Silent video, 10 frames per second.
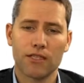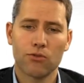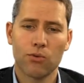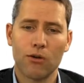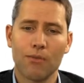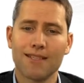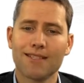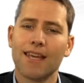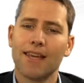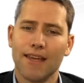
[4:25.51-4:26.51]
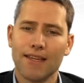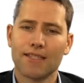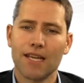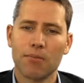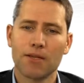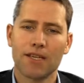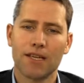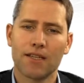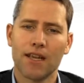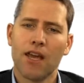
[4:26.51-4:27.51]
12 months, is
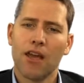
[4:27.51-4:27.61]
10%.